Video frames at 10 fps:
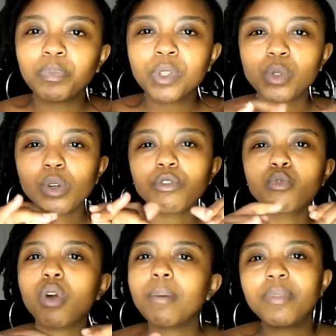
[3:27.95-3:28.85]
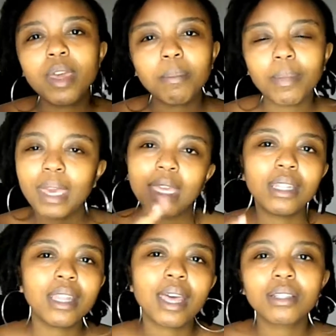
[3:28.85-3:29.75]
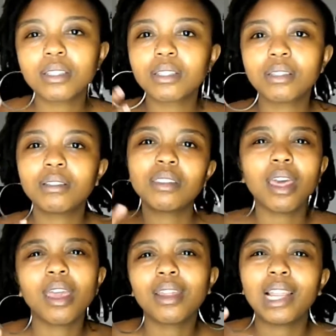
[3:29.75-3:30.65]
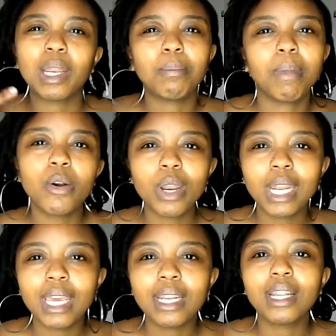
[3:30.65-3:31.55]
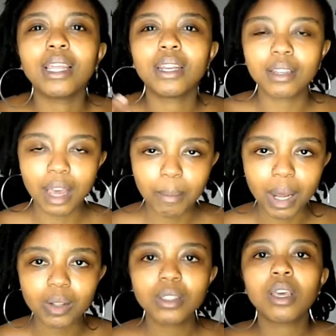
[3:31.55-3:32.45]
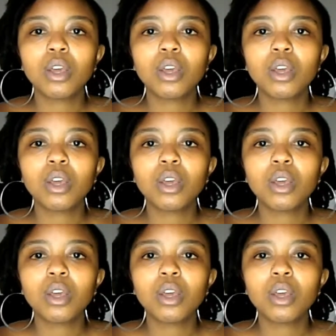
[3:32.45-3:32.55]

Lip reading: sort of rub them in that thing and let it marinate and let it come out.